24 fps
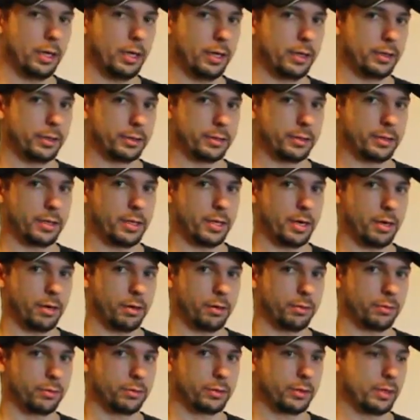and it's there.
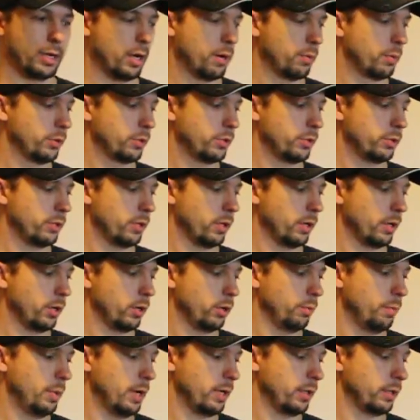So now we're just going to go
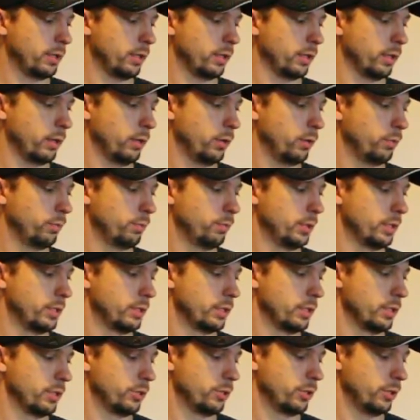back to the home
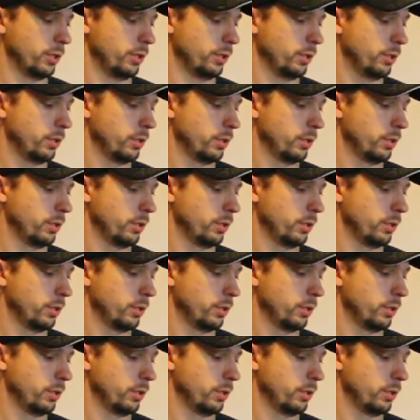position.